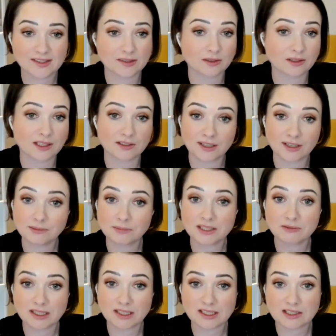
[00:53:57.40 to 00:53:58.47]
so that if anybody
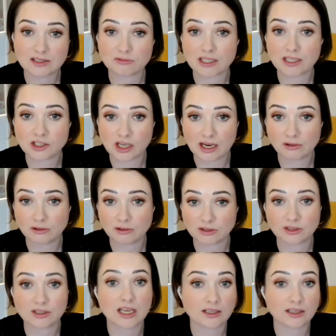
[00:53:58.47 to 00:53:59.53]
wants to reach out
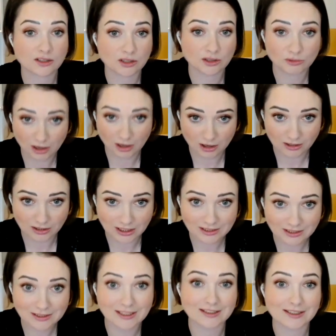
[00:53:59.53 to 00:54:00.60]
to
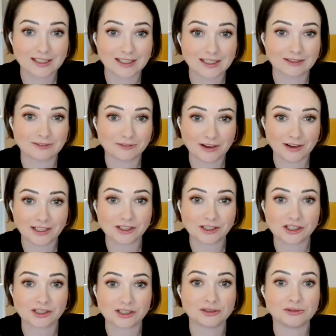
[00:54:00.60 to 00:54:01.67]
Áine, that they can find
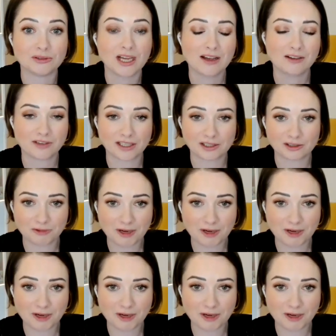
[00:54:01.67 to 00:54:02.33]
you by your